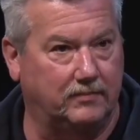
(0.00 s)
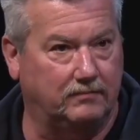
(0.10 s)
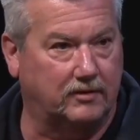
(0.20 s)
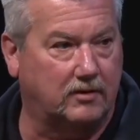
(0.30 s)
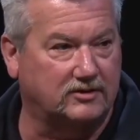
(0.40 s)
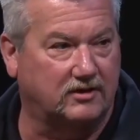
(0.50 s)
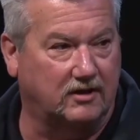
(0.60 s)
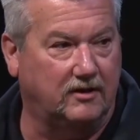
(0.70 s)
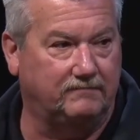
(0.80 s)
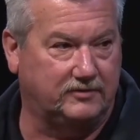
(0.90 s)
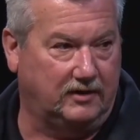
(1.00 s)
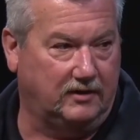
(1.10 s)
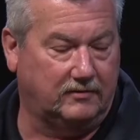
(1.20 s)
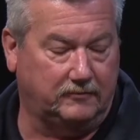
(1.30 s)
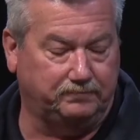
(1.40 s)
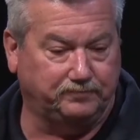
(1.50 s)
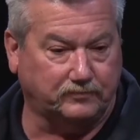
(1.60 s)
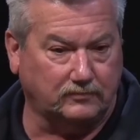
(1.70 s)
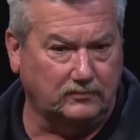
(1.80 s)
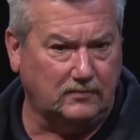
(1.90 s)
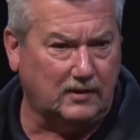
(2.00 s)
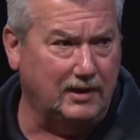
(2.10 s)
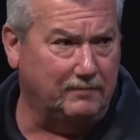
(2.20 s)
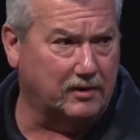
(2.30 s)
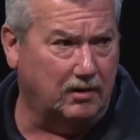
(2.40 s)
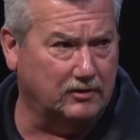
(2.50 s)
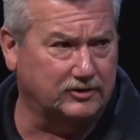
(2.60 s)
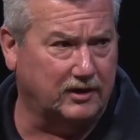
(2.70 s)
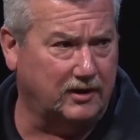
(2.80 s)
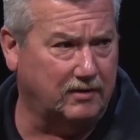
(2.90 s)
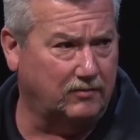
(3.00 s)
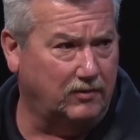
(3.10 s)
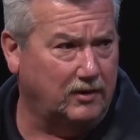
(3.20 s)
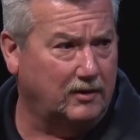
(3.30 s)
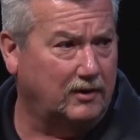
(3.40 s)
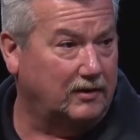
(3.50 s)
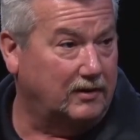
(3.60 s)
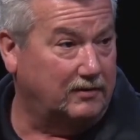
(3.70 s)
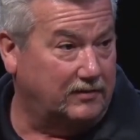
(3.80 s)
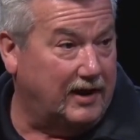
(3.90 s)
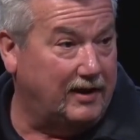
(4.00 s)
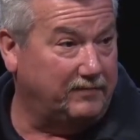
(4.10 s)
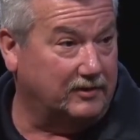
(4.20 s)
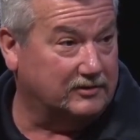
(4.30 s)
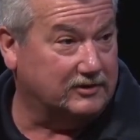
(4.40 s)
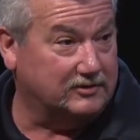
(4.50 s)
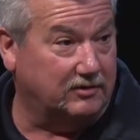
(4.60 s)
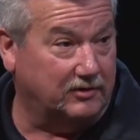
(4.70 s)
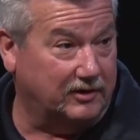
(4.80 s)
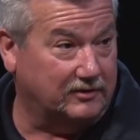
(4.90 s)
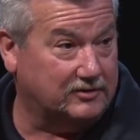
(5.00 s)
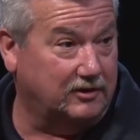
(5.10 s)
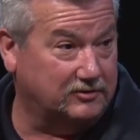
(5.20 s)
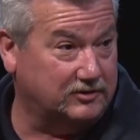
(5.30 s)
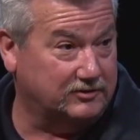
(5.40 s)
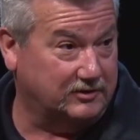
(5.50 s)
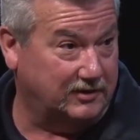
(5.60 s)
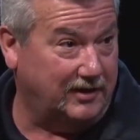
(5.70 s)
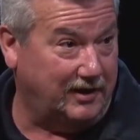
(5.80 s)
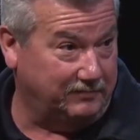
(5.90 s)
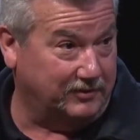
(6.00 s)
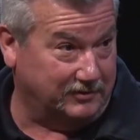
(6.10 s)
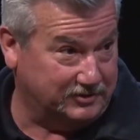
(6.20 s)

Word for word: Because of the uptick and because they're the ambulance is only as close as the ambulance